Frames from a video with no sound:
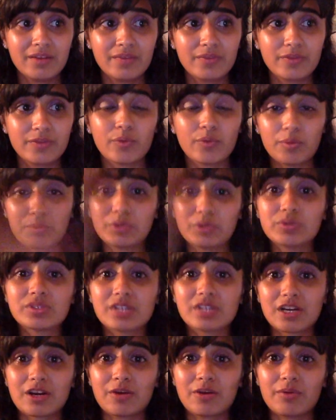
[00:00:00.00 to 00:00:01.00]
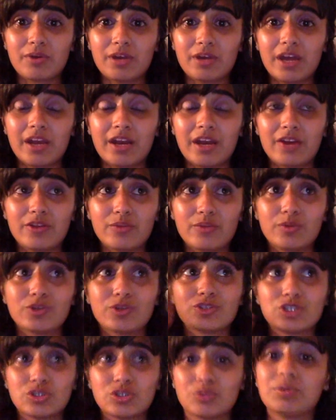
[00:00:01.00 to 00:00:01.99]
the woman who stuck her head out of the
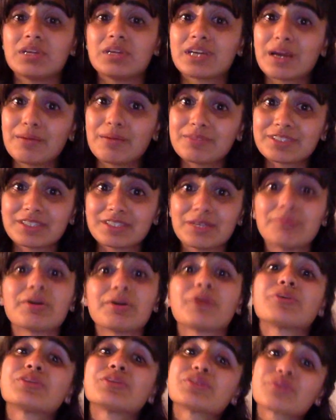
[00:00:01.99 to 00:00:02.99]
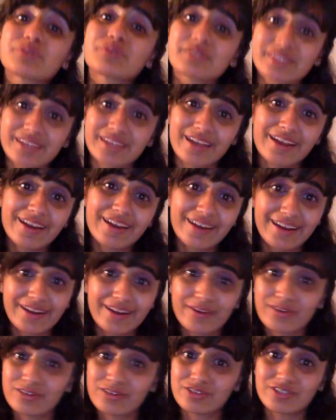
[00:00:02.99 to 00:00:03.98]
window, she told me to come to her, but I was so scared. I
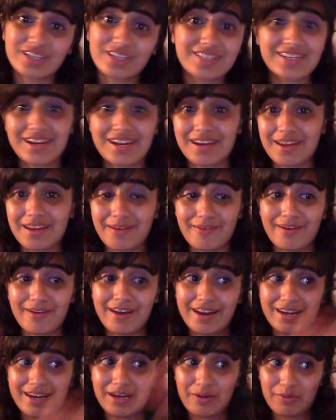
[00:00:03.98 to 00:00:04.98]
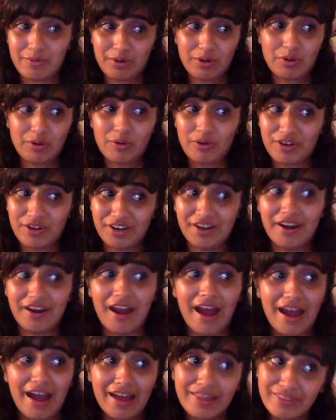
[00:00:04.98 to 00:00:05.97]
couldn't trust anyone. I didn't want to go to her
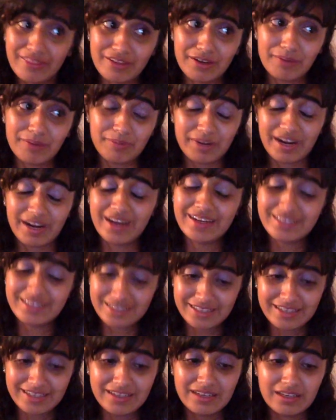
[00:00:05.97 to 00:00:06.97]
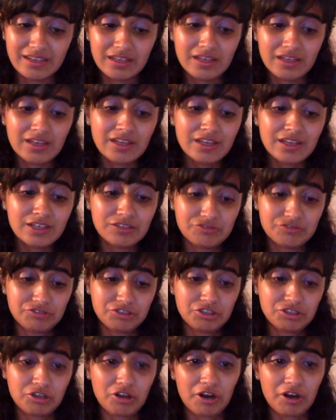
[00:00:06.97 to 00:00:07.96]
either, but I did. And
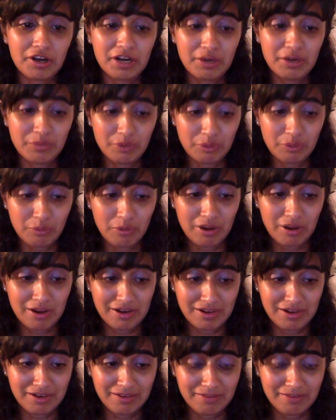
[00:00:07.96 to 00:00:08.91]
she called 911.